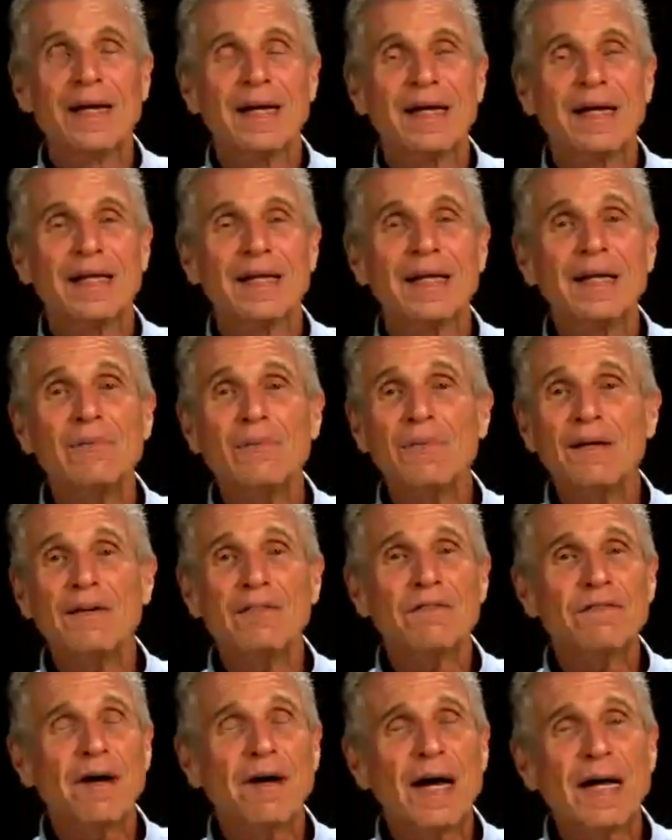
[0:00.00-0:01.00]
And then we
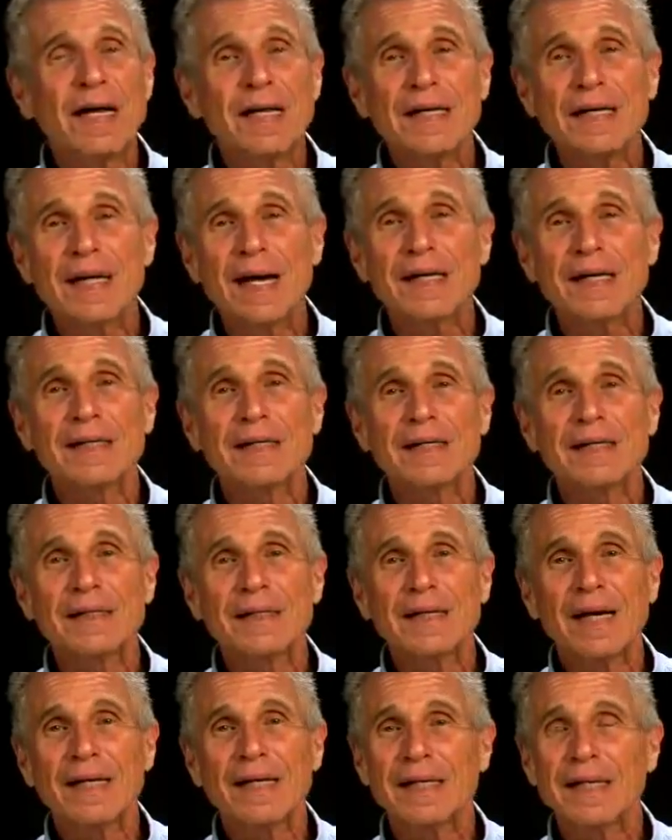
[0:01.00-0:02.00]
find that
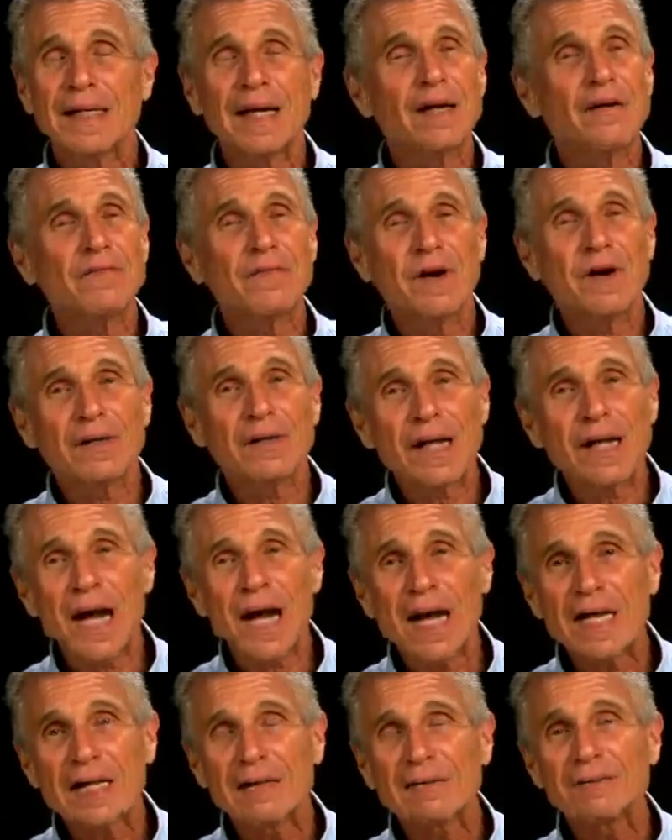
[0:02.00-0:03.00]
at the end of our
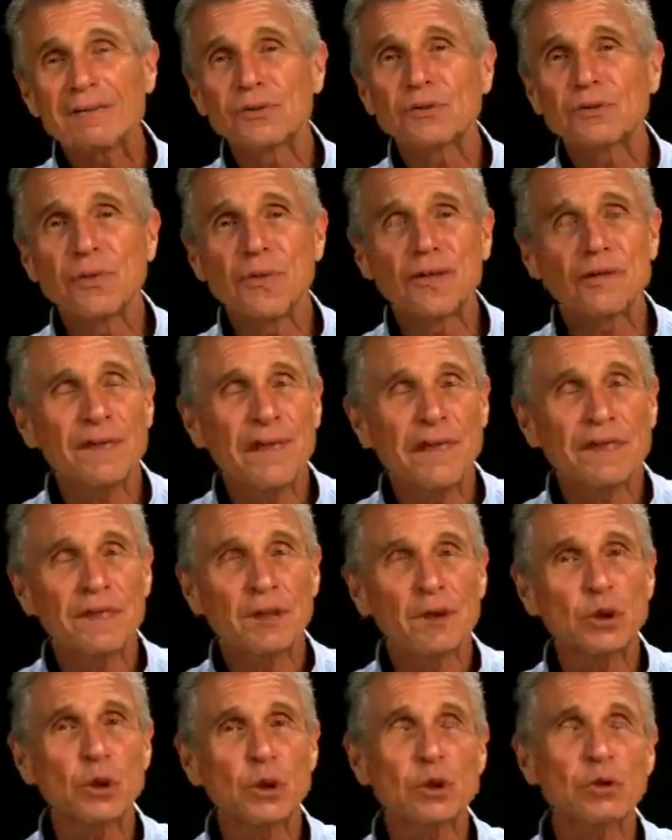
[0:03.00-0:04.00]
lives, we've got
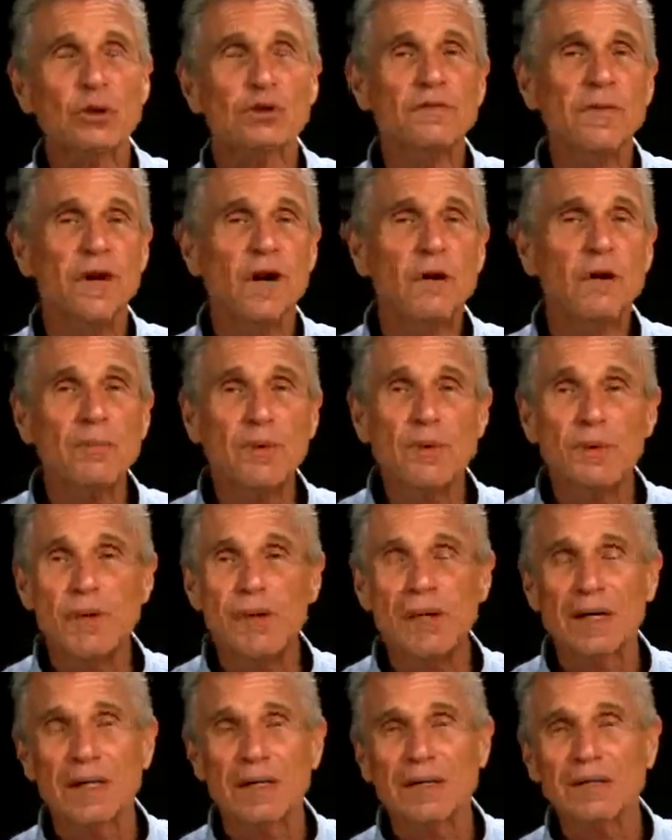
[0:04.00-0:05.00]
the suit of armor
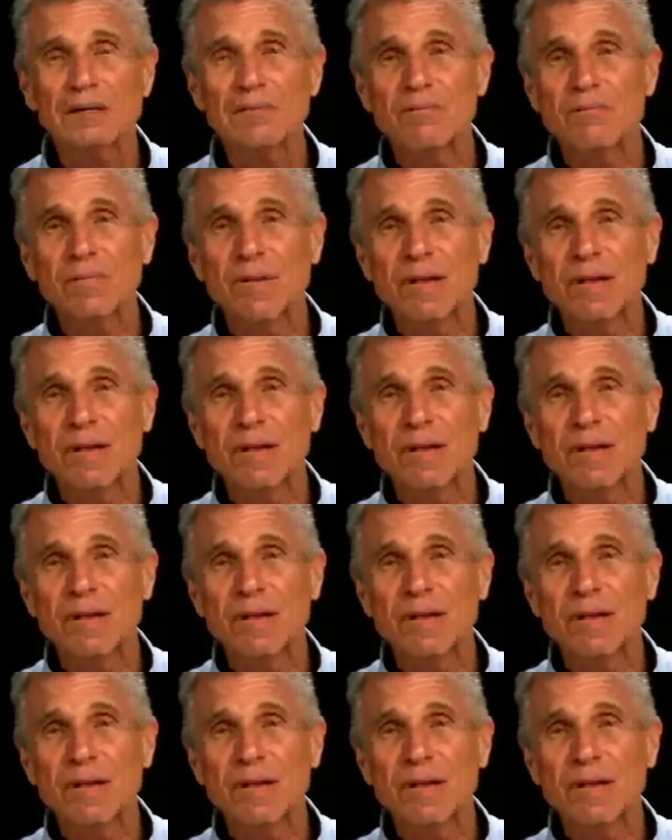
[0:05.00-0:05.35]
on